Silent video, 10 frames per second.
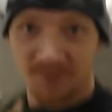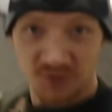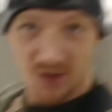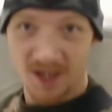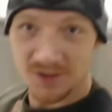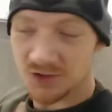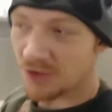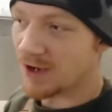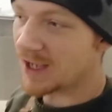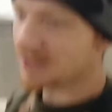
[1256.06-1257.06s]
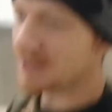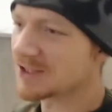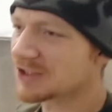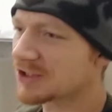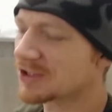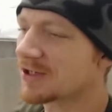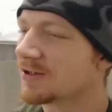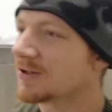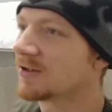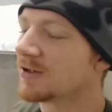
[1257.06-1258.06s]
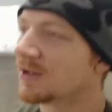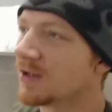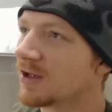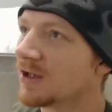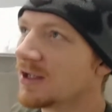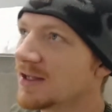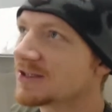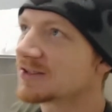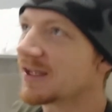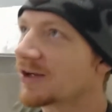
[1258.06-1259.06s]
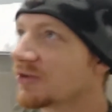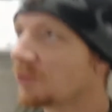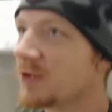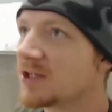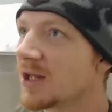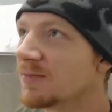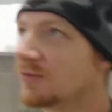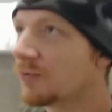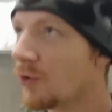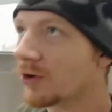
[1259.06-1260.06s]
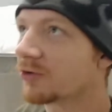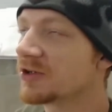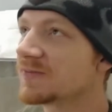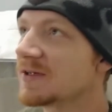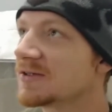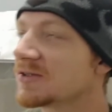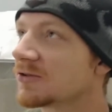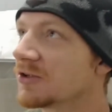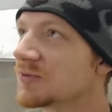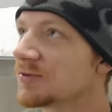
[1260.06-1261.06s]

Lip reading: but I'm trying to, and this is actually the weekend before Christmas.